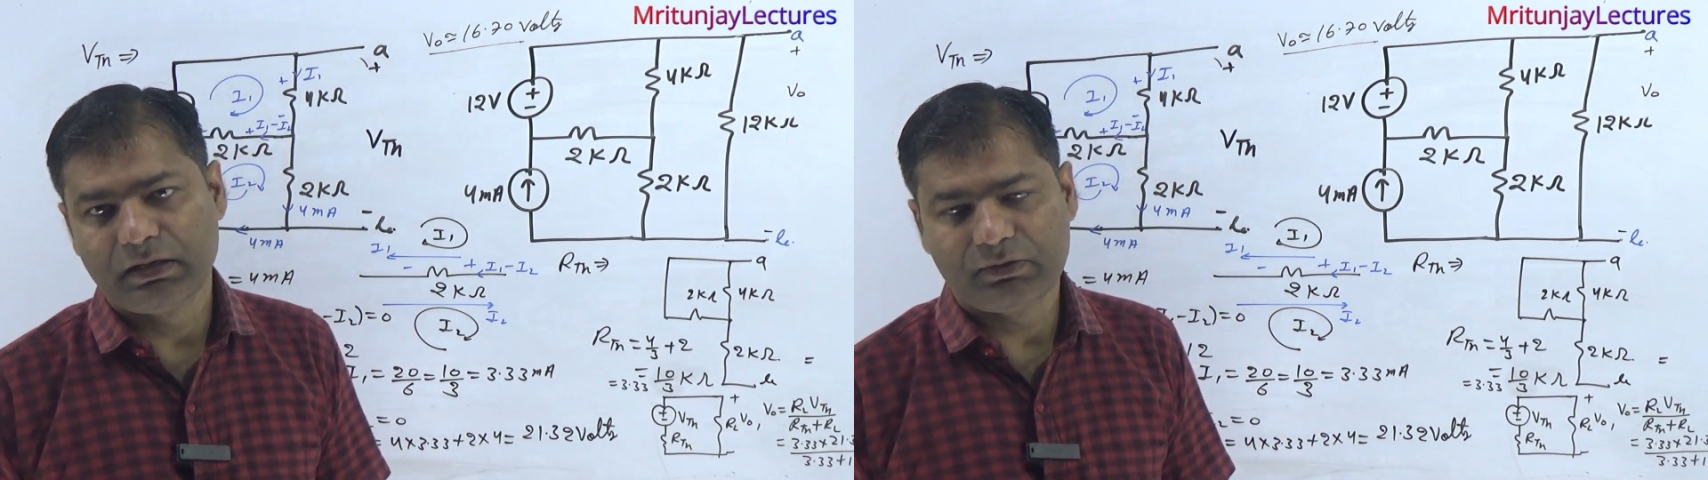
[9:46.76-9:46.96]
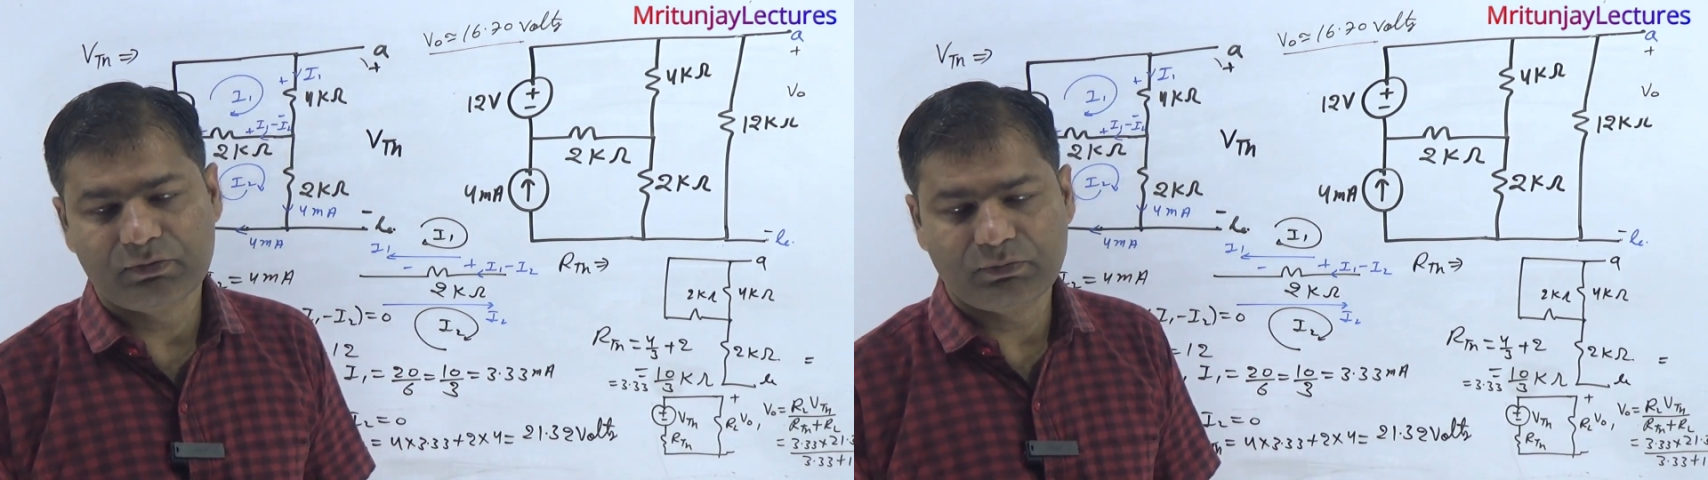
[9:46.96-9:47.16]

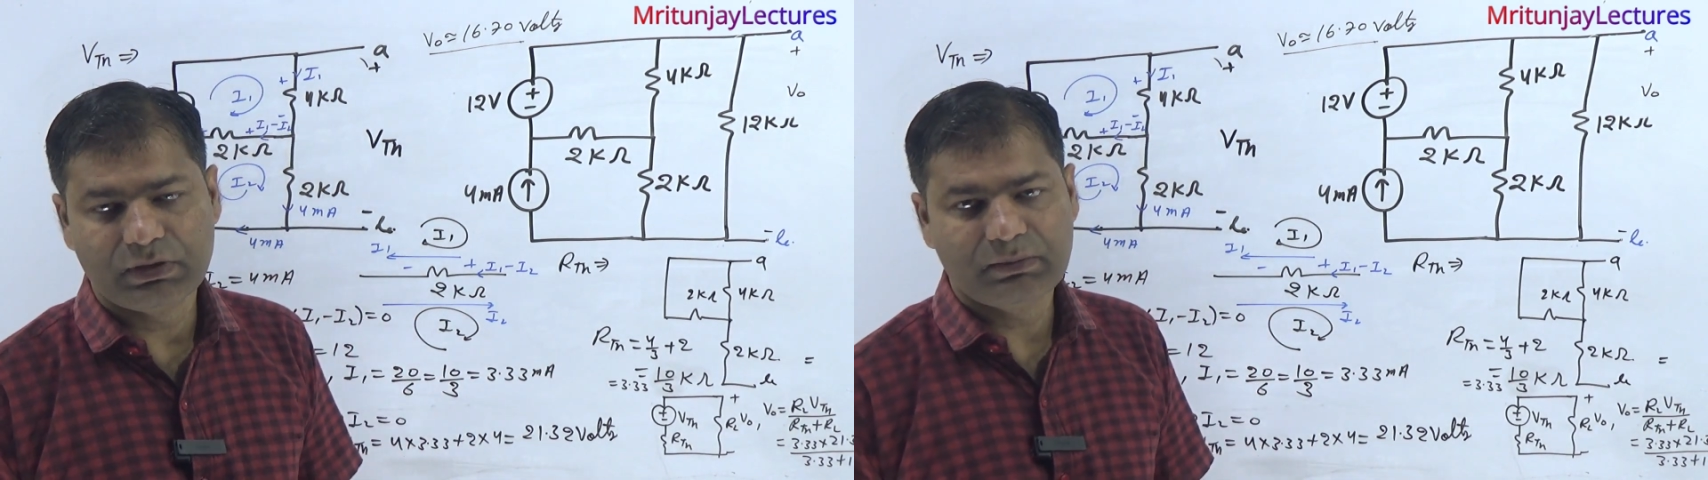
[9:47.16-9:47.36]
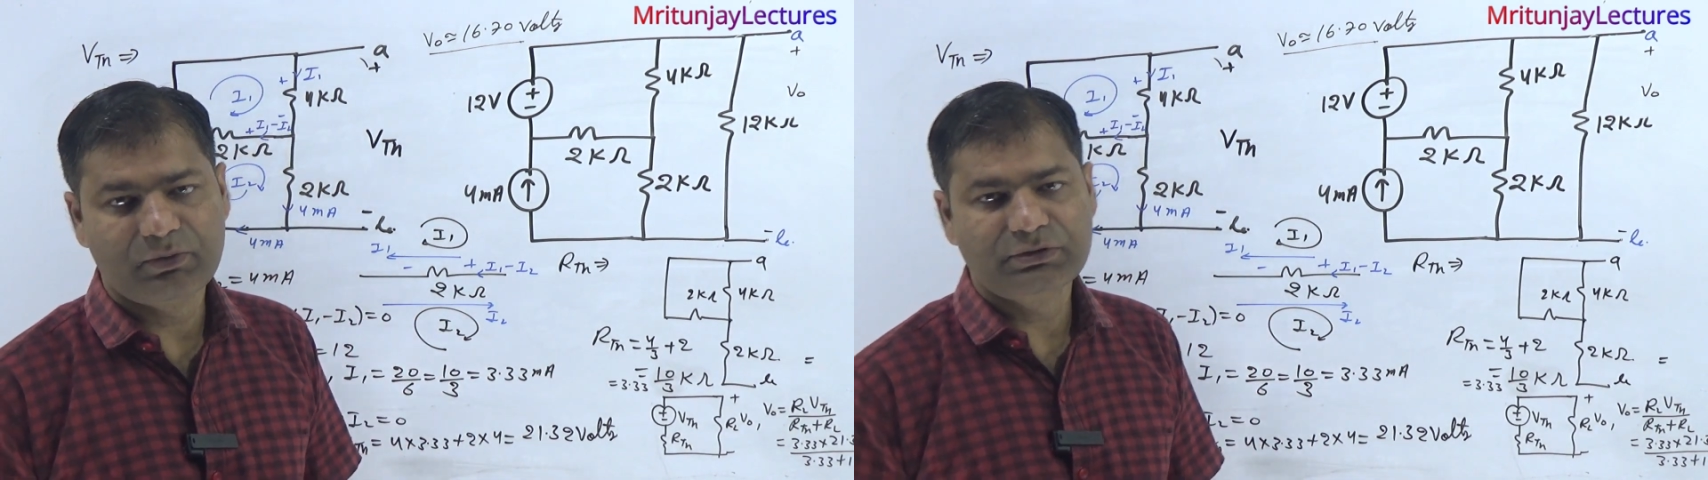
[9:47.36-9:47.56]

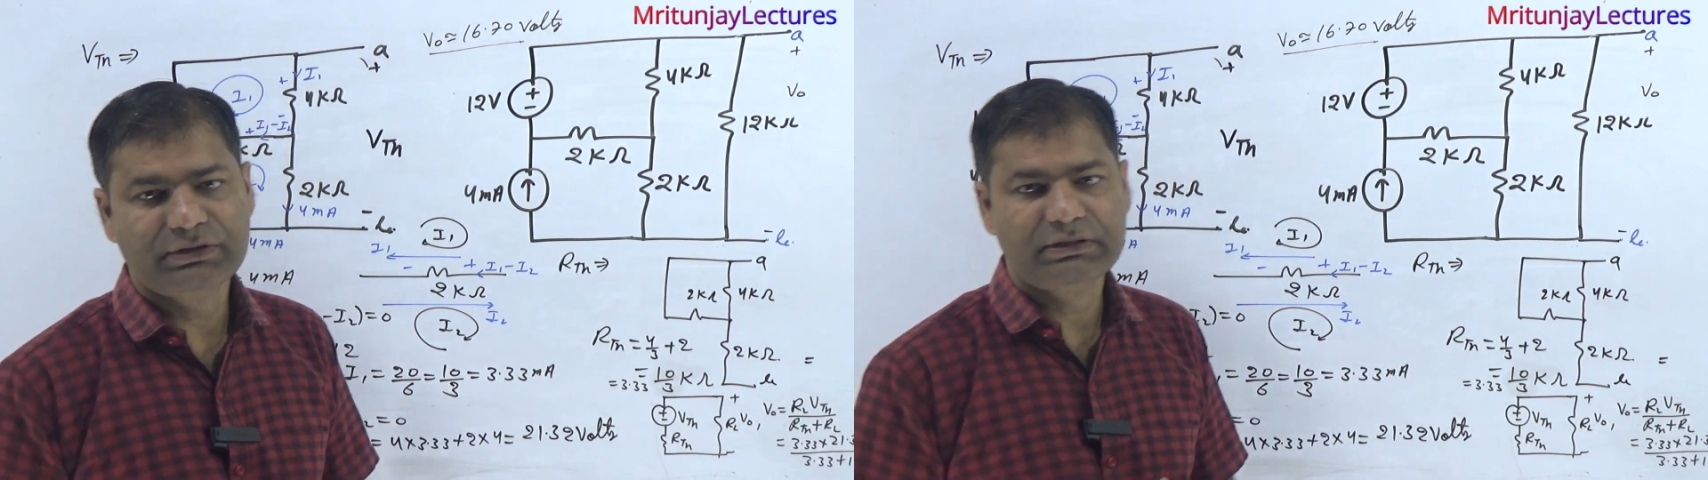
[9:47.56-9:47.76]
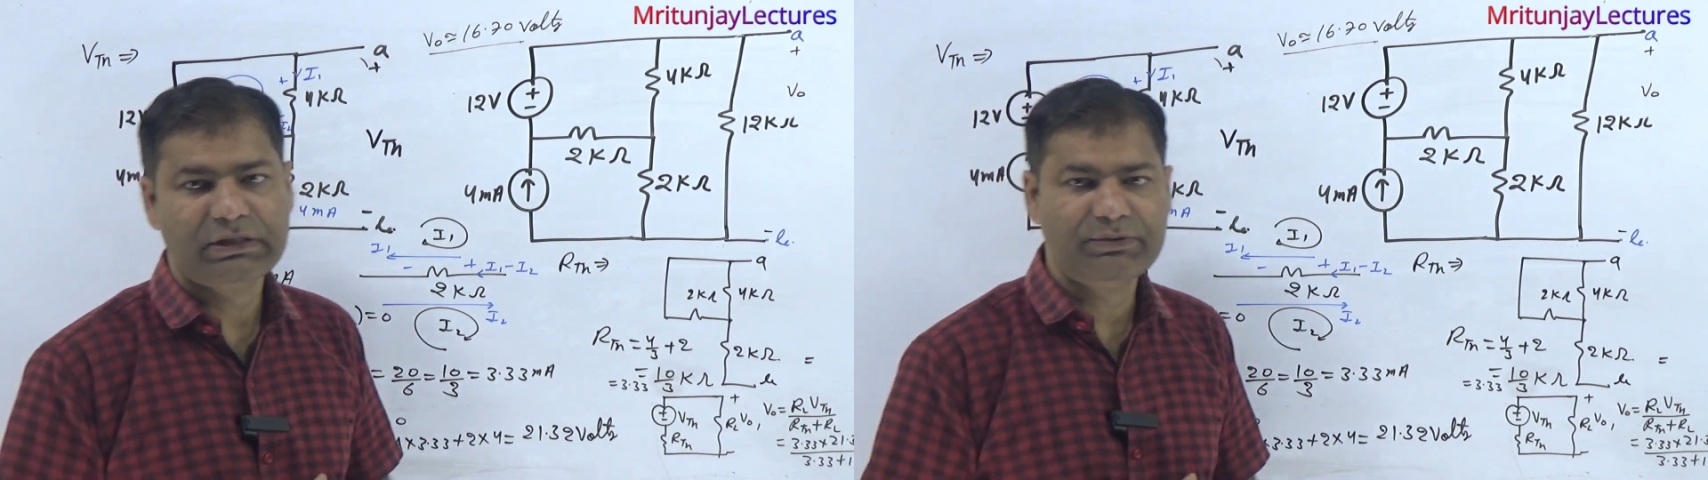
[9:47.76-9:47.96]
what
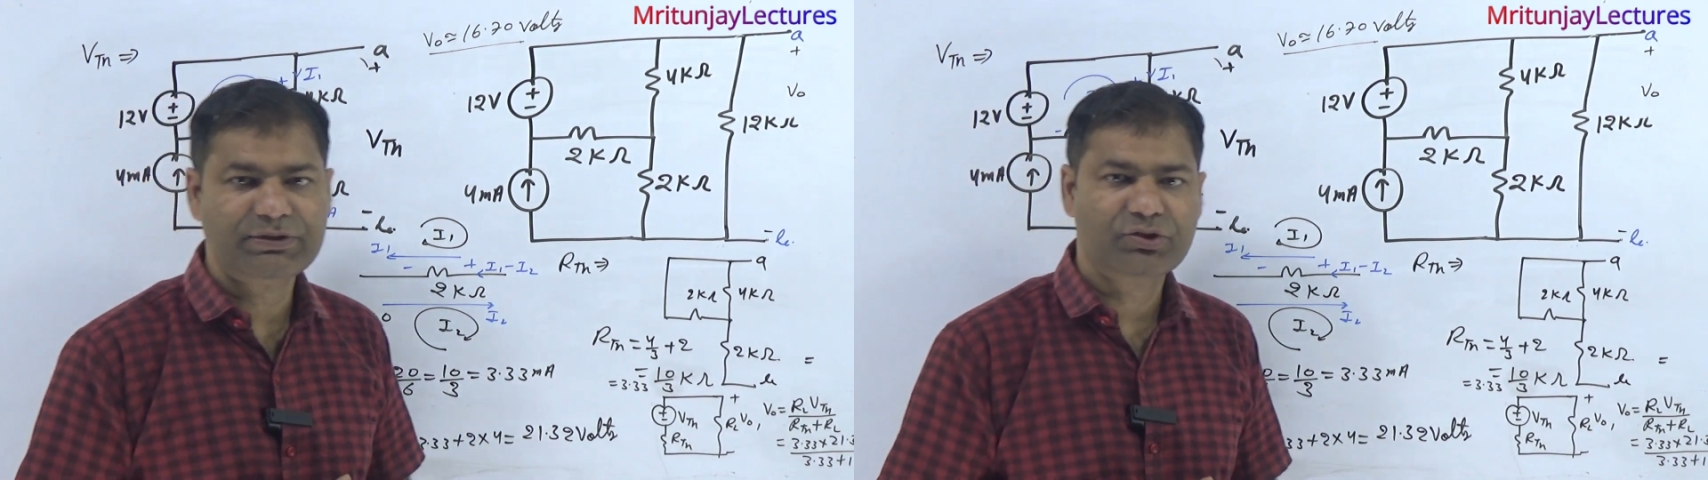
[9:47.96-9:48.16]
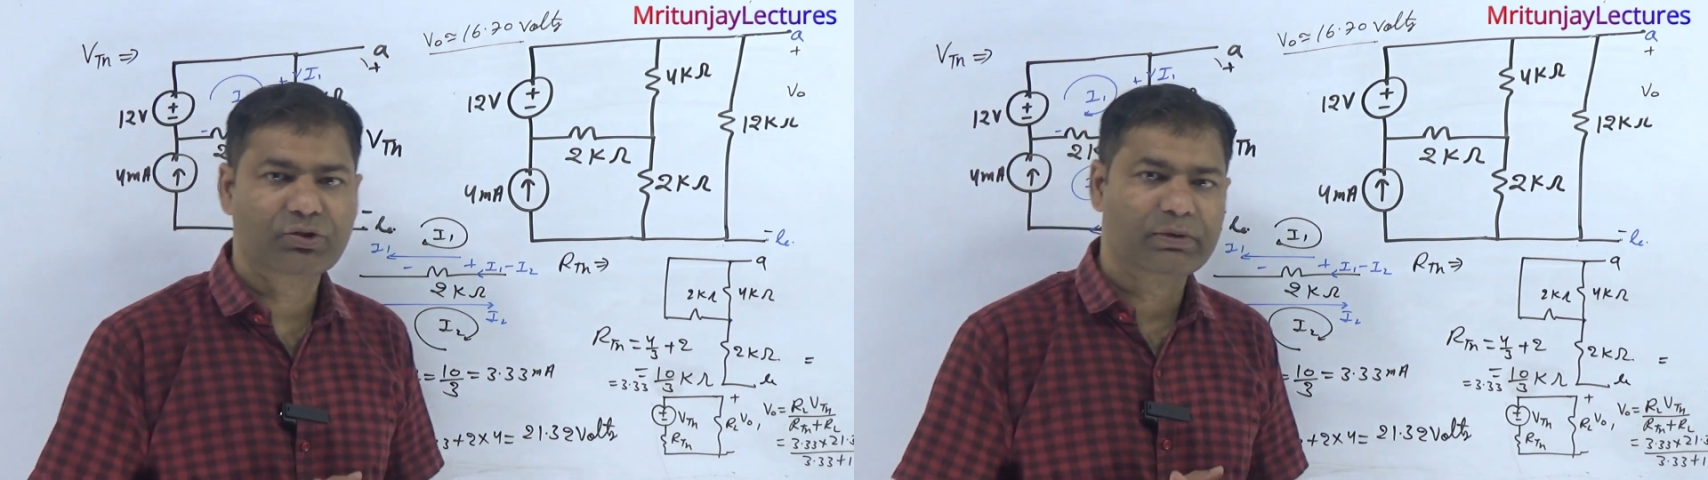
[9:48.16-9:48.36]
about
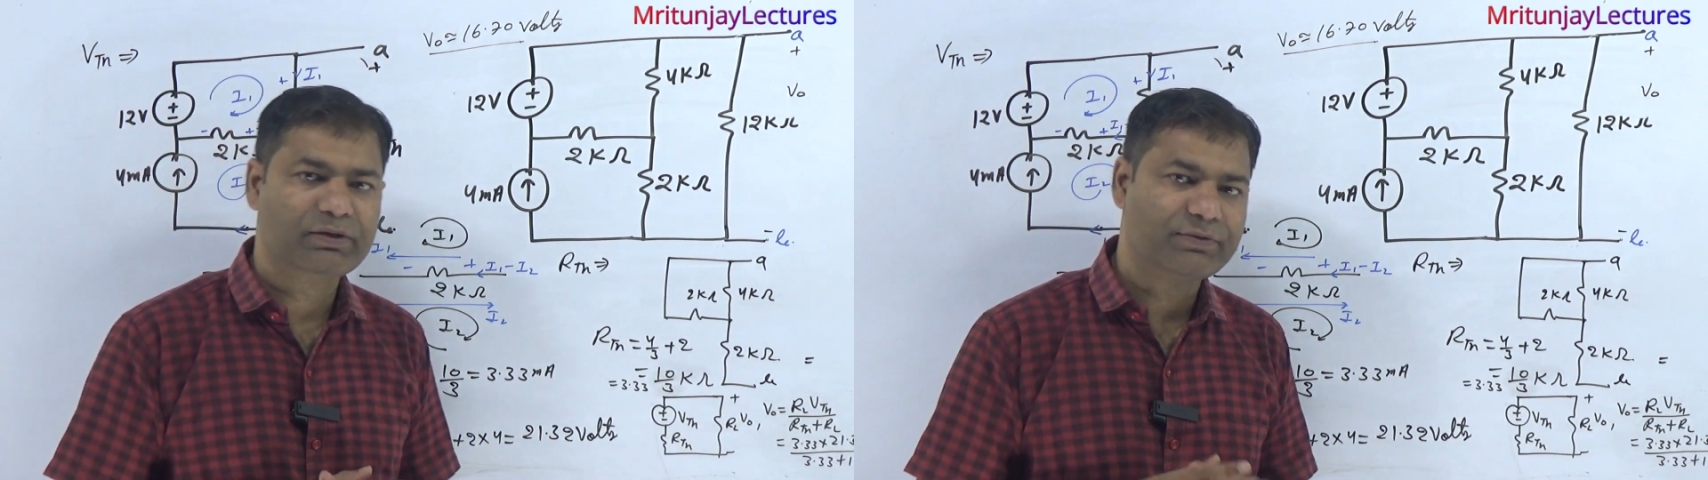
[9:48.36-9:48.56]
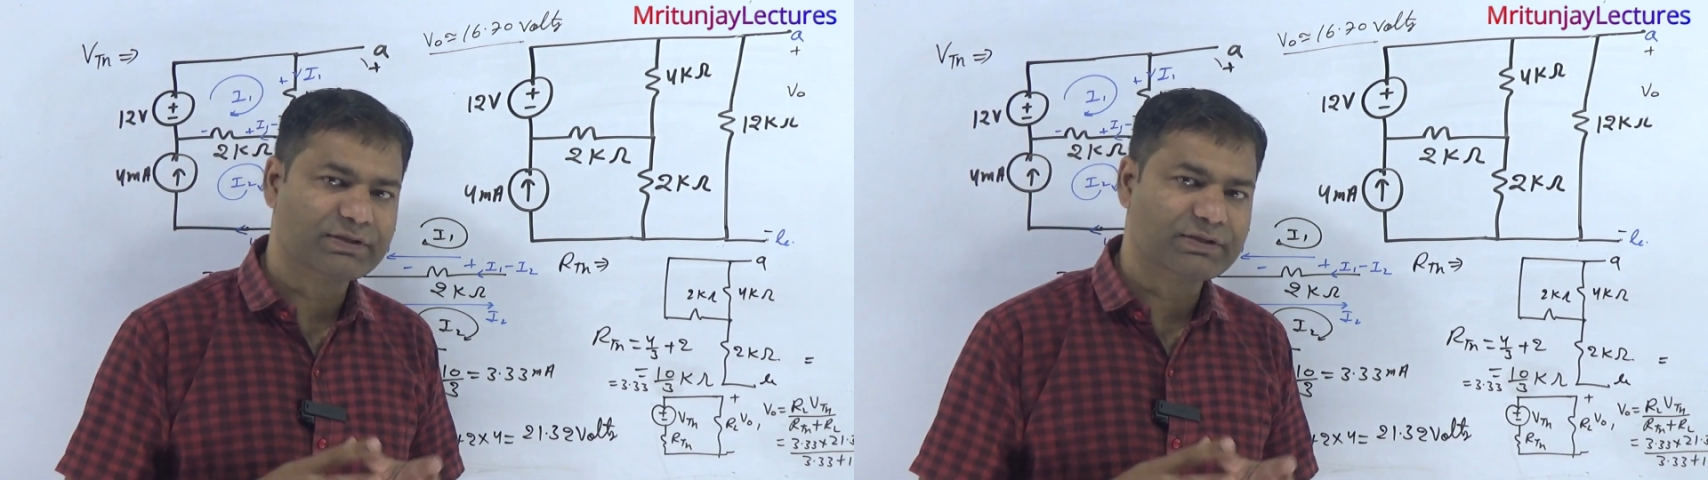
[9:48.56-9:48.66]
Thevenin's equivalent?